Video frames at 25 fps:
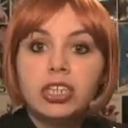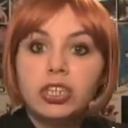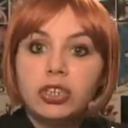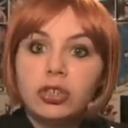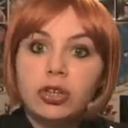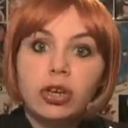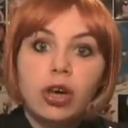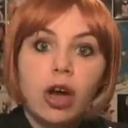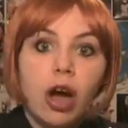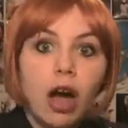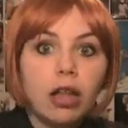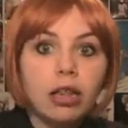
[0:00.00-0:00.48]
she
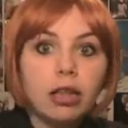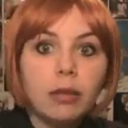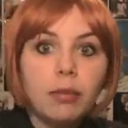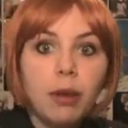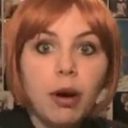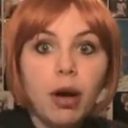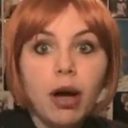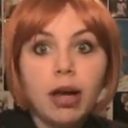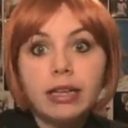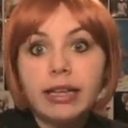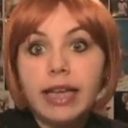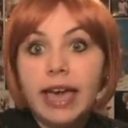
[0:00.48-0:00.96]
could call
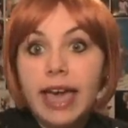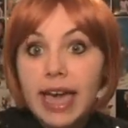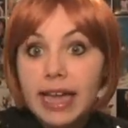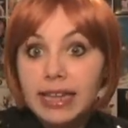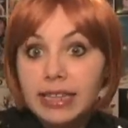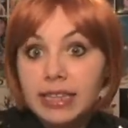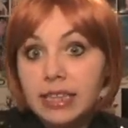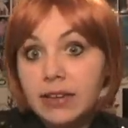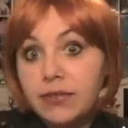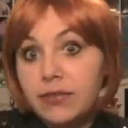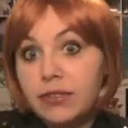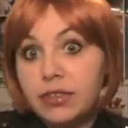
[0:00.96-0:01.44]
upon
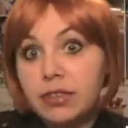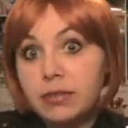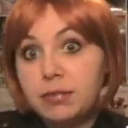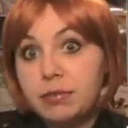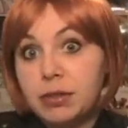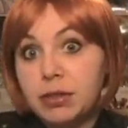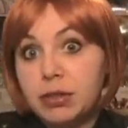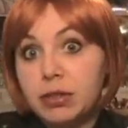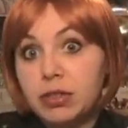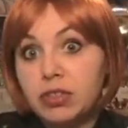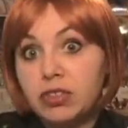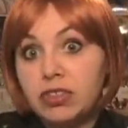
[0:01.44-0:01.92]
any of the
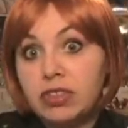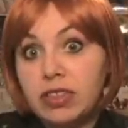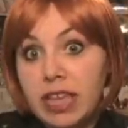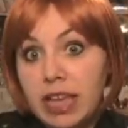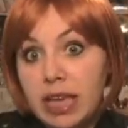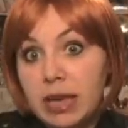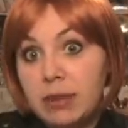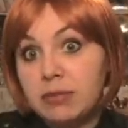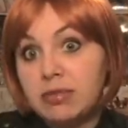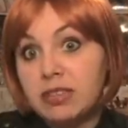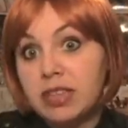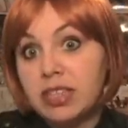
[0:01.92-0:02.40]
spirits'
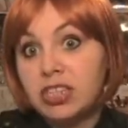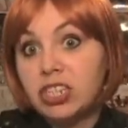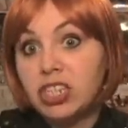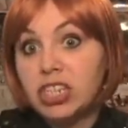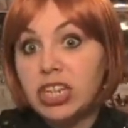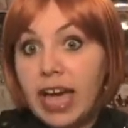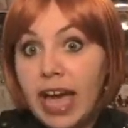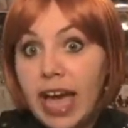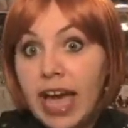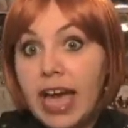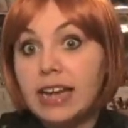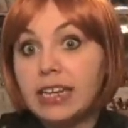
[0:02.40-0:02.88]
names that
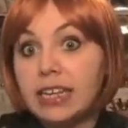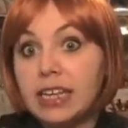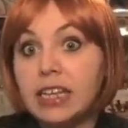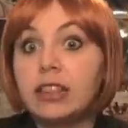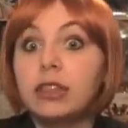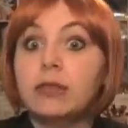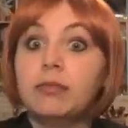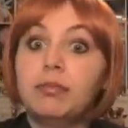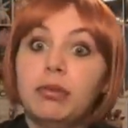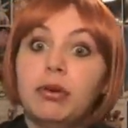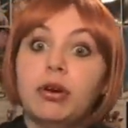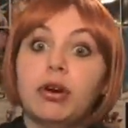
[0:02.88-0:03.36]
she had
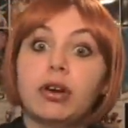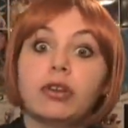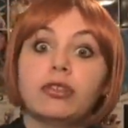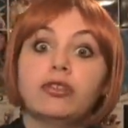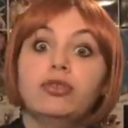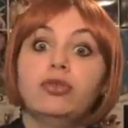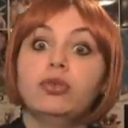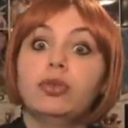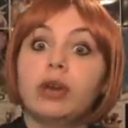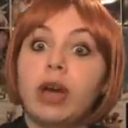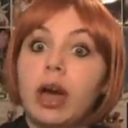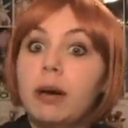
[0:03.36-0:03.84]
in the book
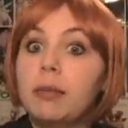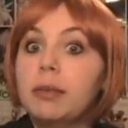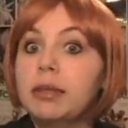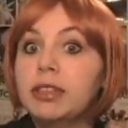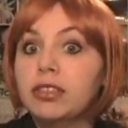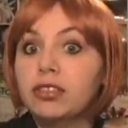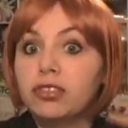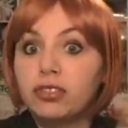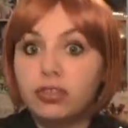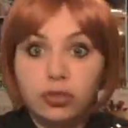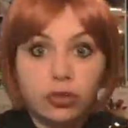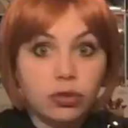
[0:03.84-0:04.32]
to come
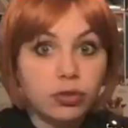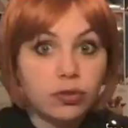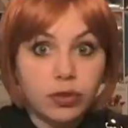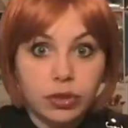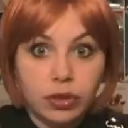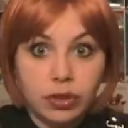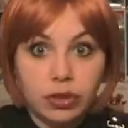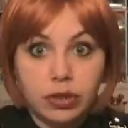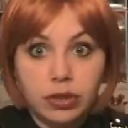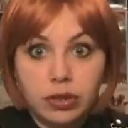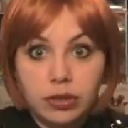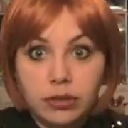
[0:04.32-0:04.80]
and serve
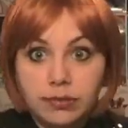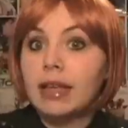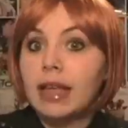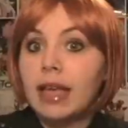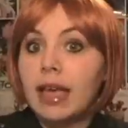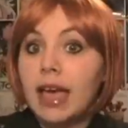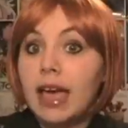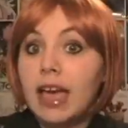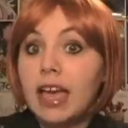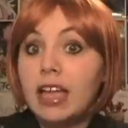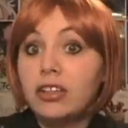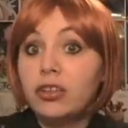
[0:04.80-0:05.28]
her.
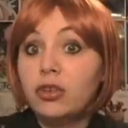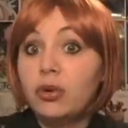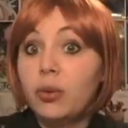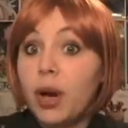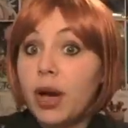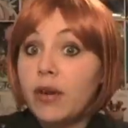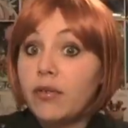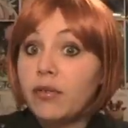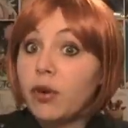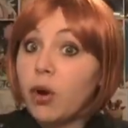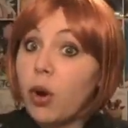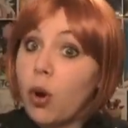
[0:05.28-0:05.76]
And
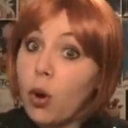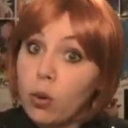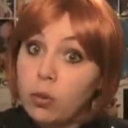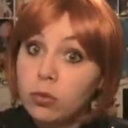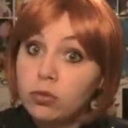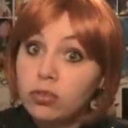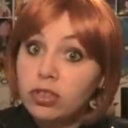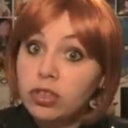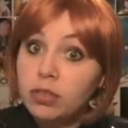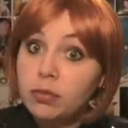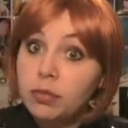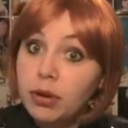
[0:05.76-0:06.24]
whoever
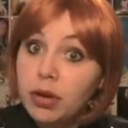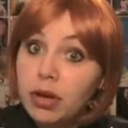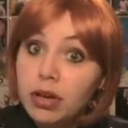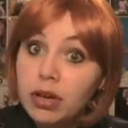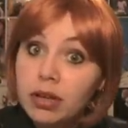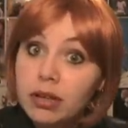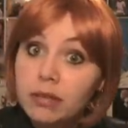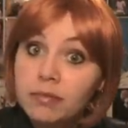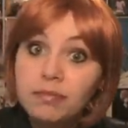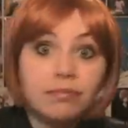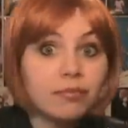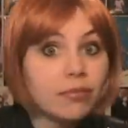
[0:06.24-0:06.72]
owns the
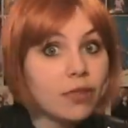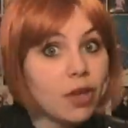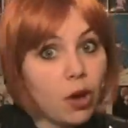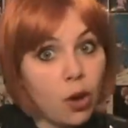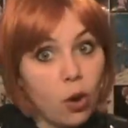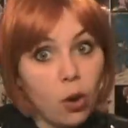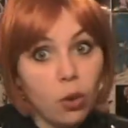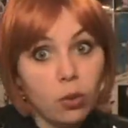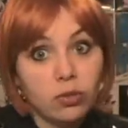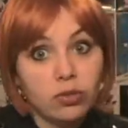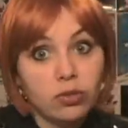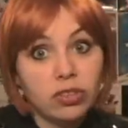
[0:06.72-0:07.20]
book
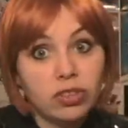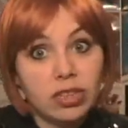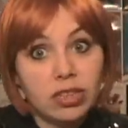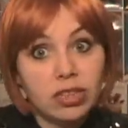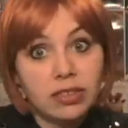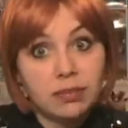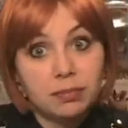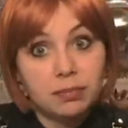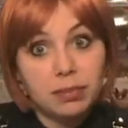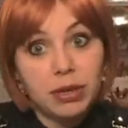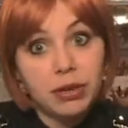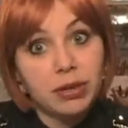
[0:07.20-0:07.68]
owns the
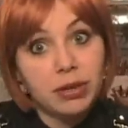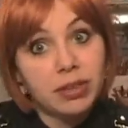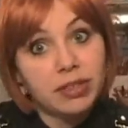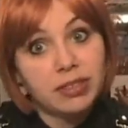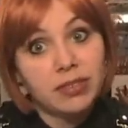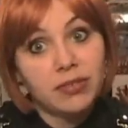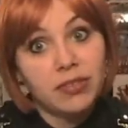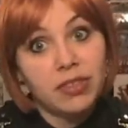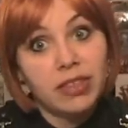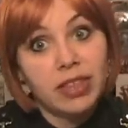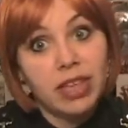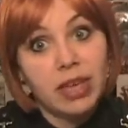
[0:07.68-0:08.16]
spirits
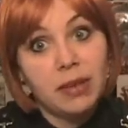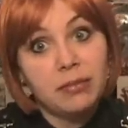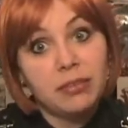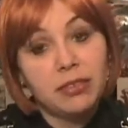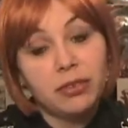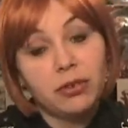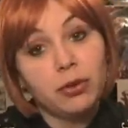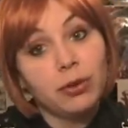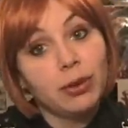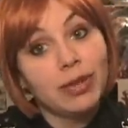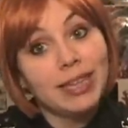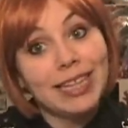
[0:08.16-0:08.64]
of the names
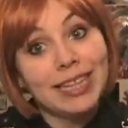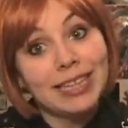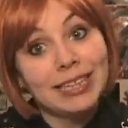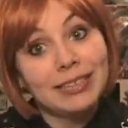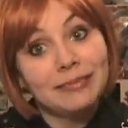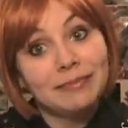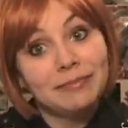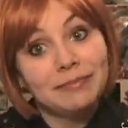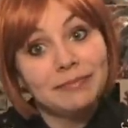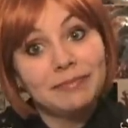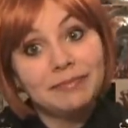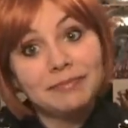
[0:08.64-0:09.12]
that are in it.
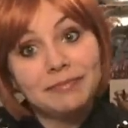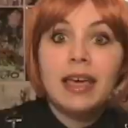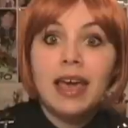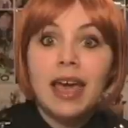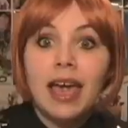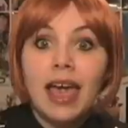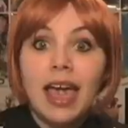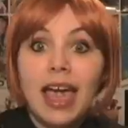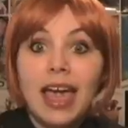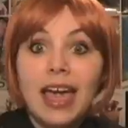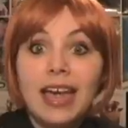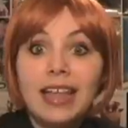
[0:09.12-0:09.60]

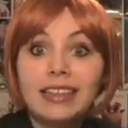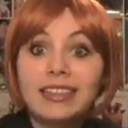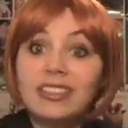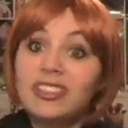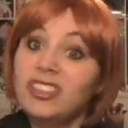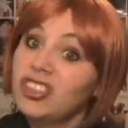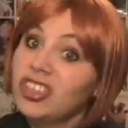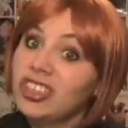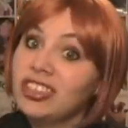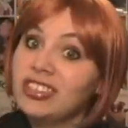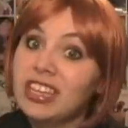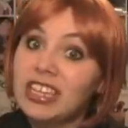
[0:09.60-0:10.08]

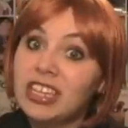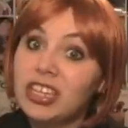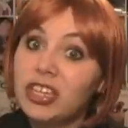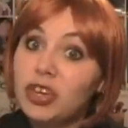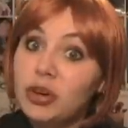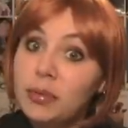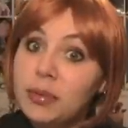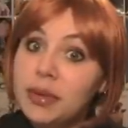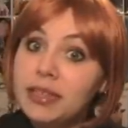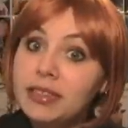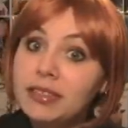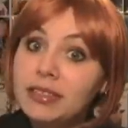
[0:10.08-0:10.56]
And just like
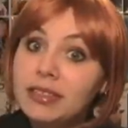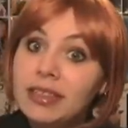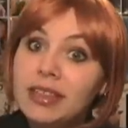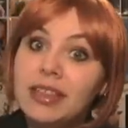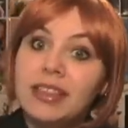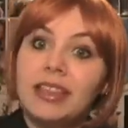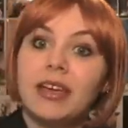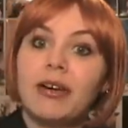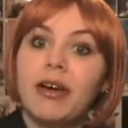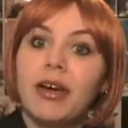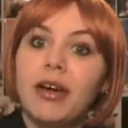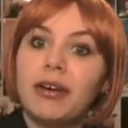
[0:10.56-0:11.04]
humans,
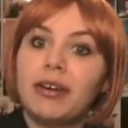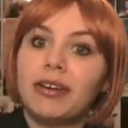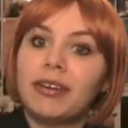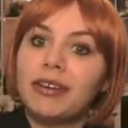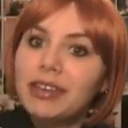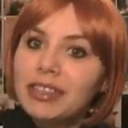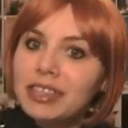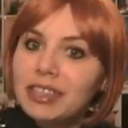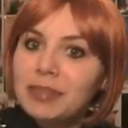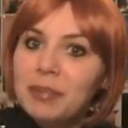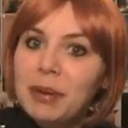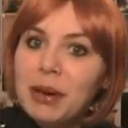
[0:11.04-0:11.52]
there are
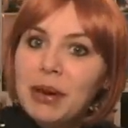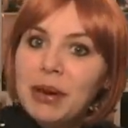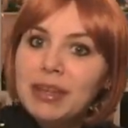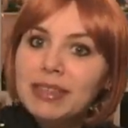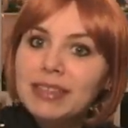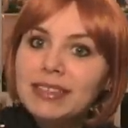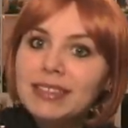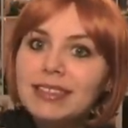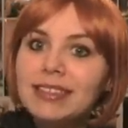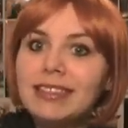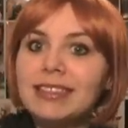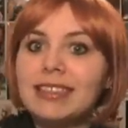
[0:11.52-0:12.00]
good
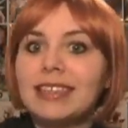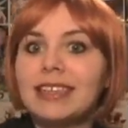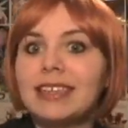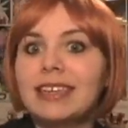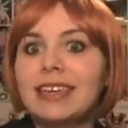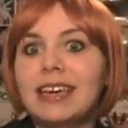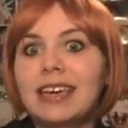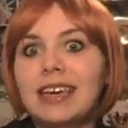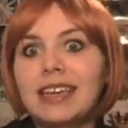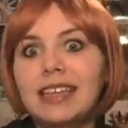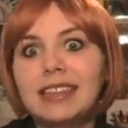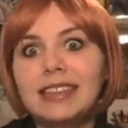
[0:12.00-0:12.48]
spirits
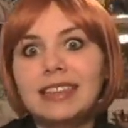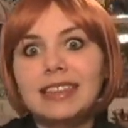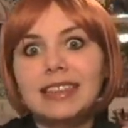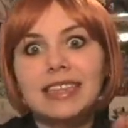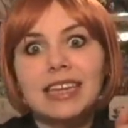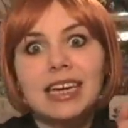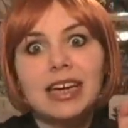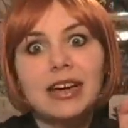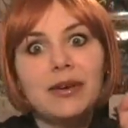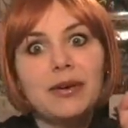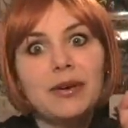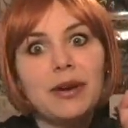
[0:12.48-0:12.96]
and
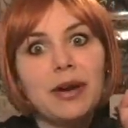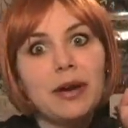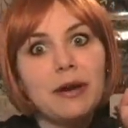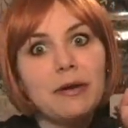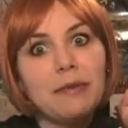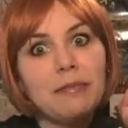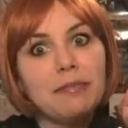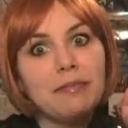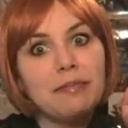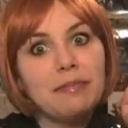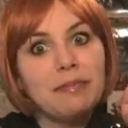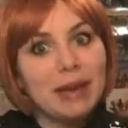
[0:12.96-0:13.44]
there
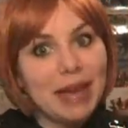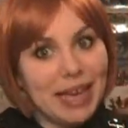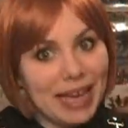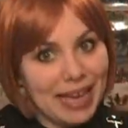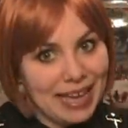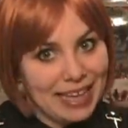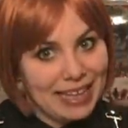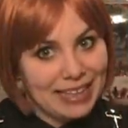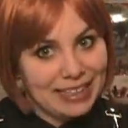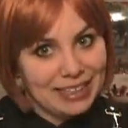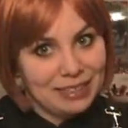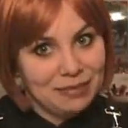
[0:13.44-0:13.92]
are
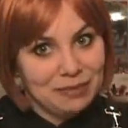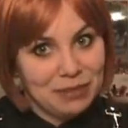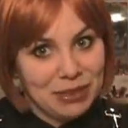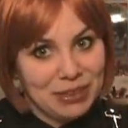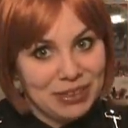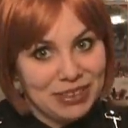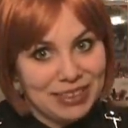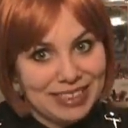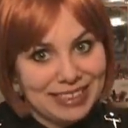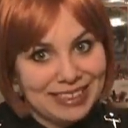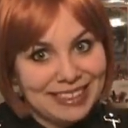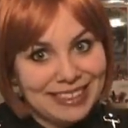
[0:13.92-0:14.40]
bad
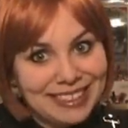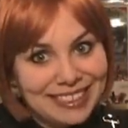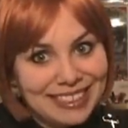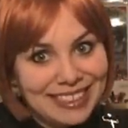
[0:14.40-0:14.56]
spirits.